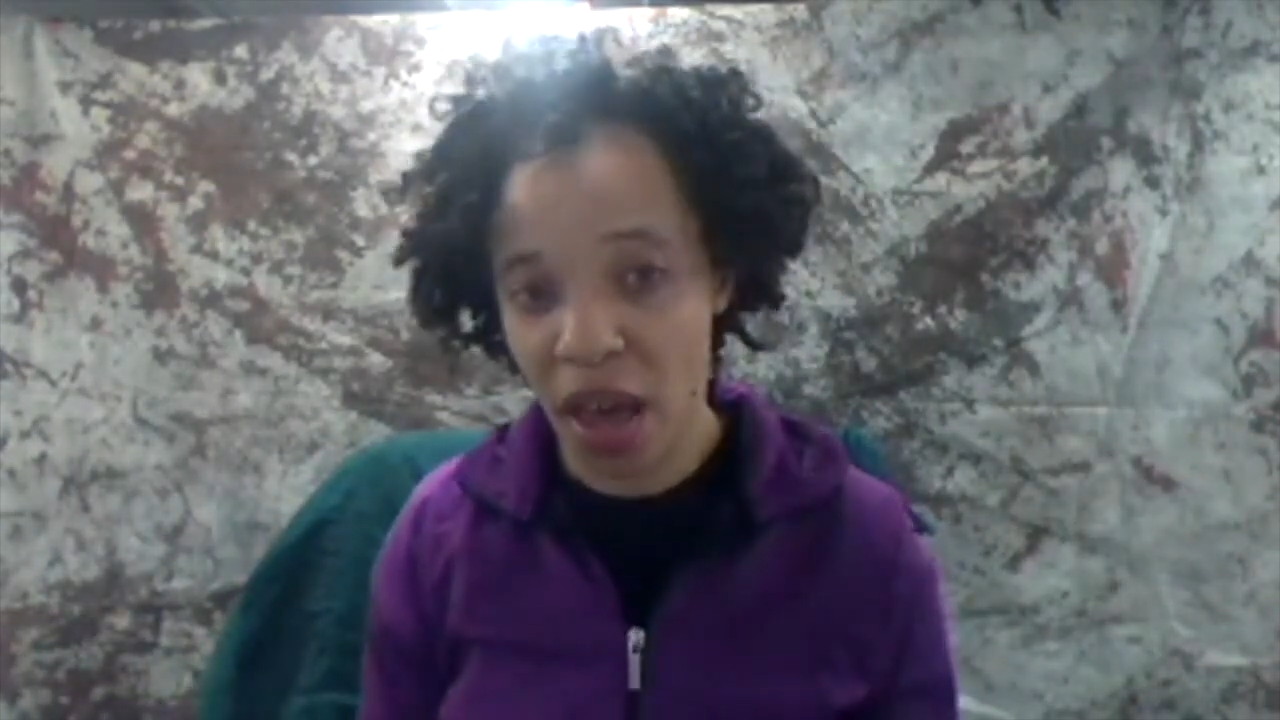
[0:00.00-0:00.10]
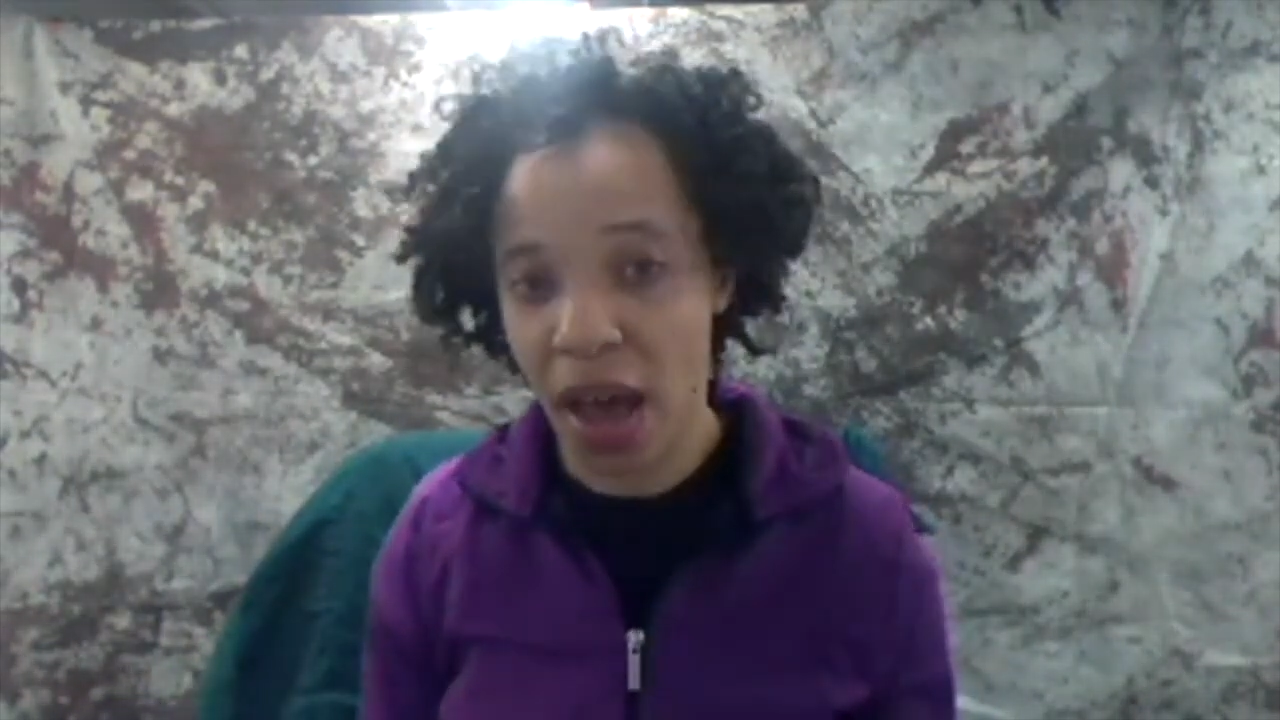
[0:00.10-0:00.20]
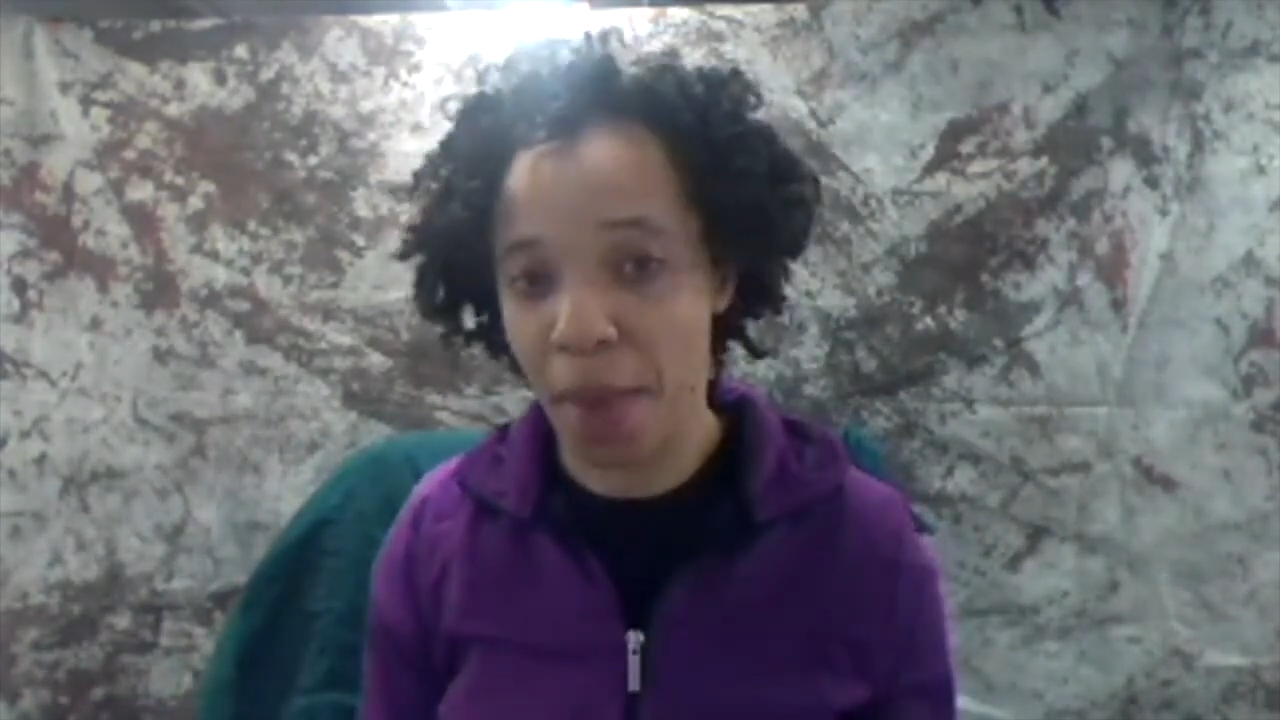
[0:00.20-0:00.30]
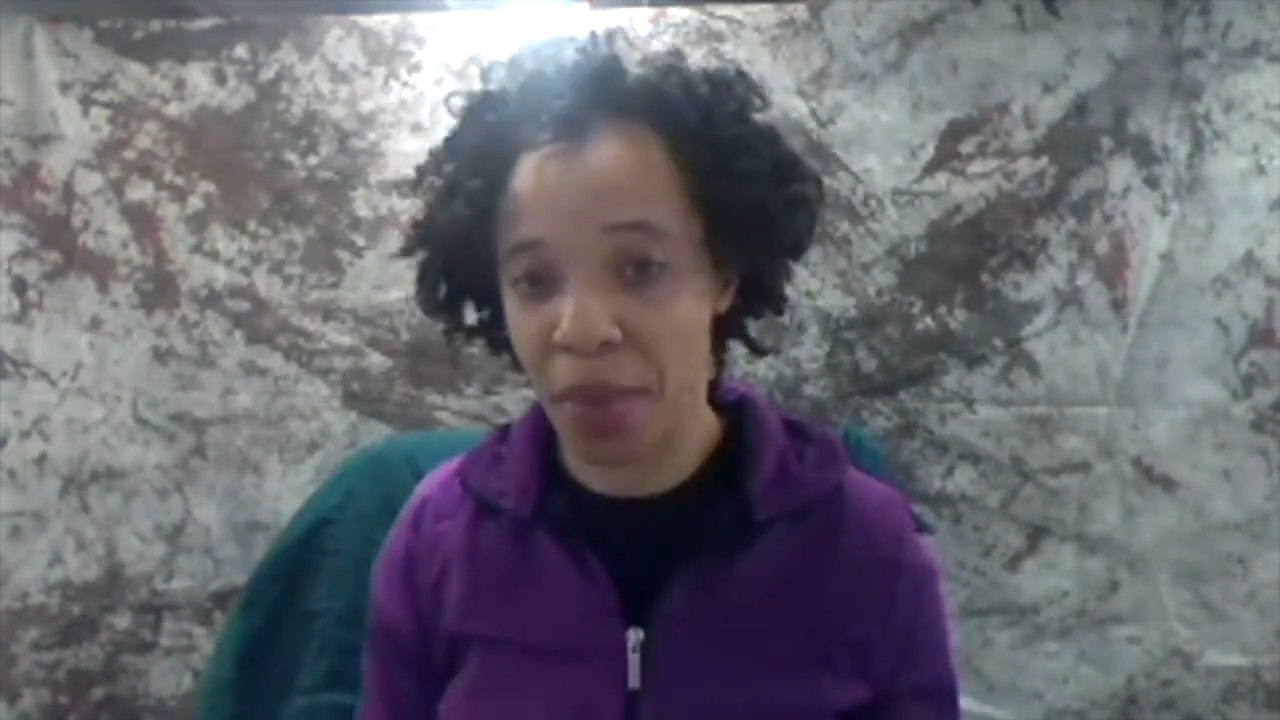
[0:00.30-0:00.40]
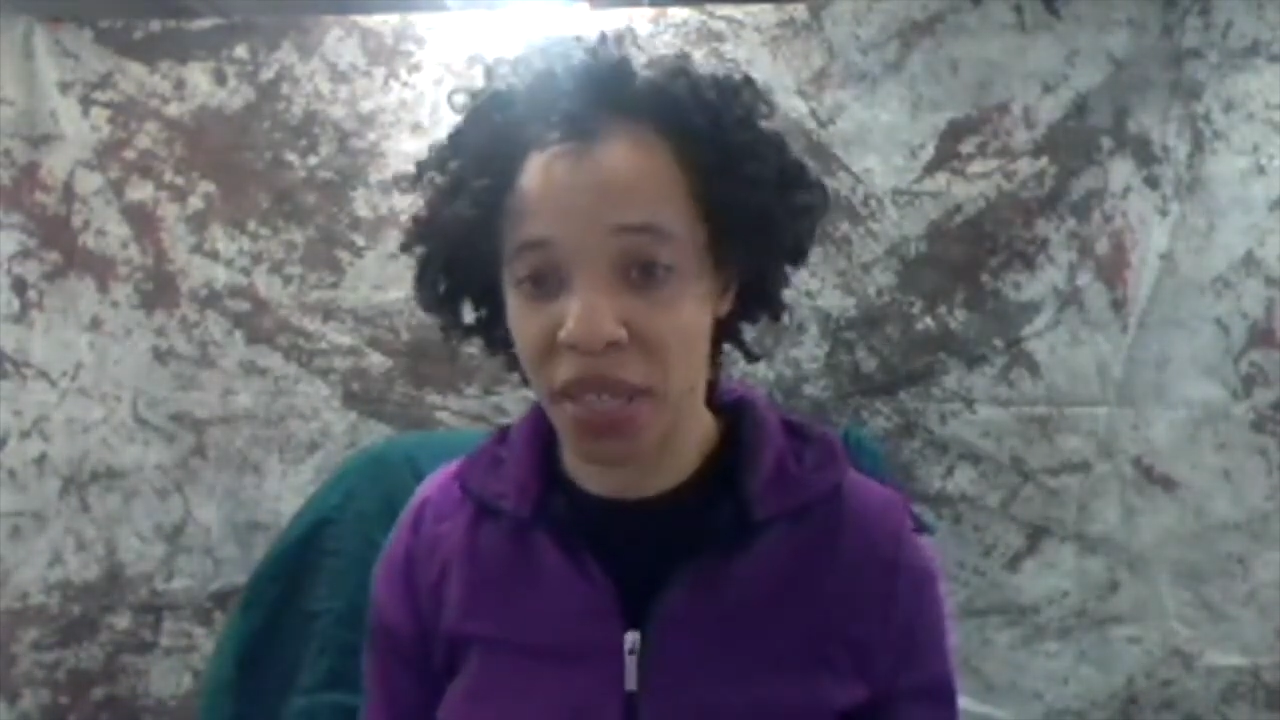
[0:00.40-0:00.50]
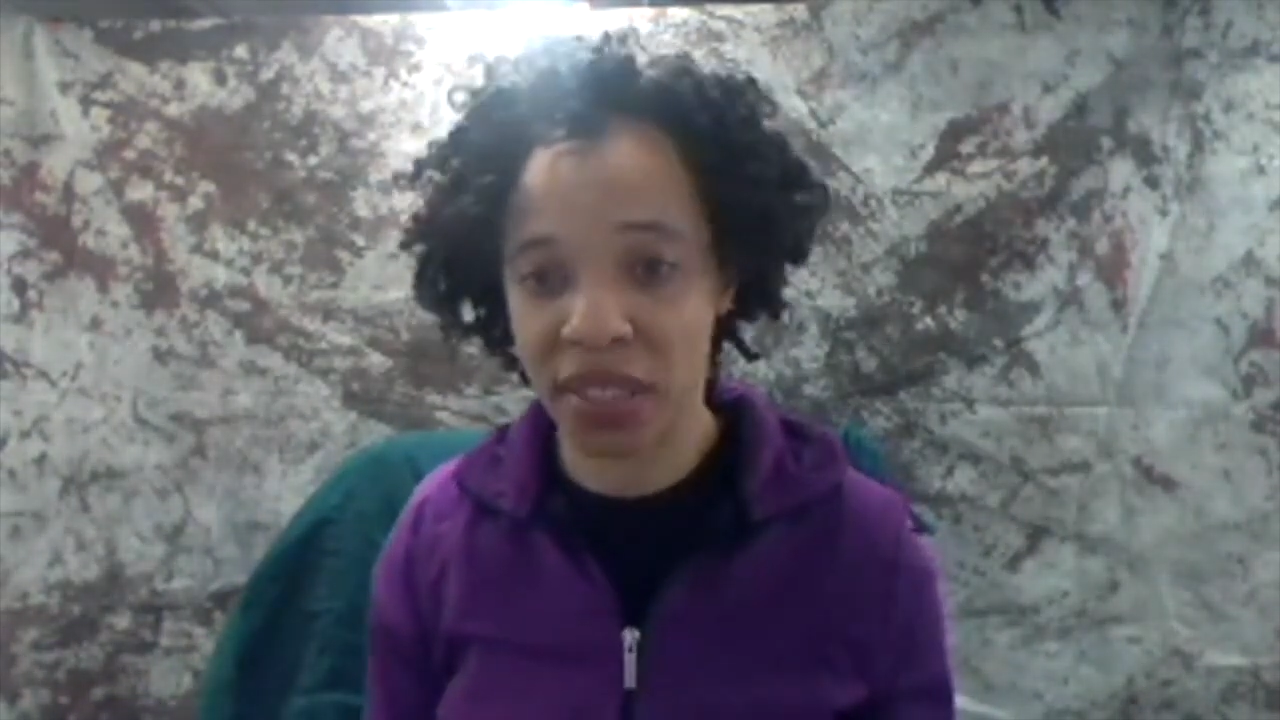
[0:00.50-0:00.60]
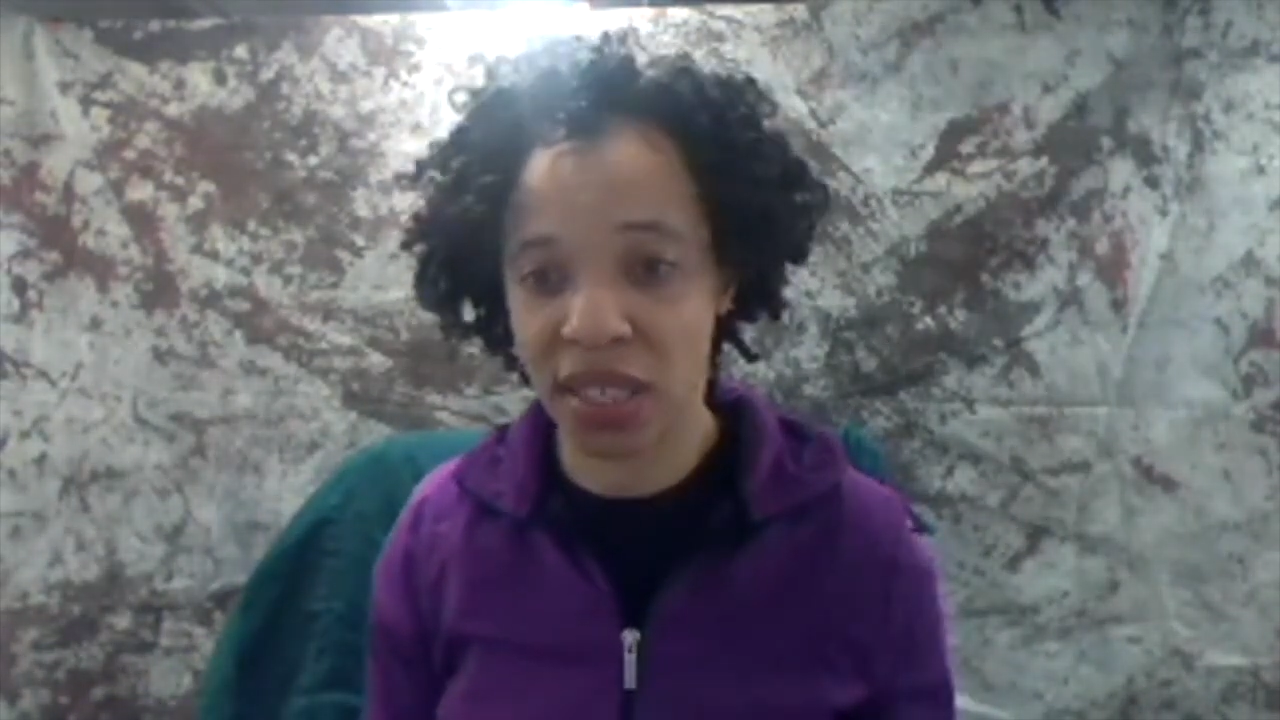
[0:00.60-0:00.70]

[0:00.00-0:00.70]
I mix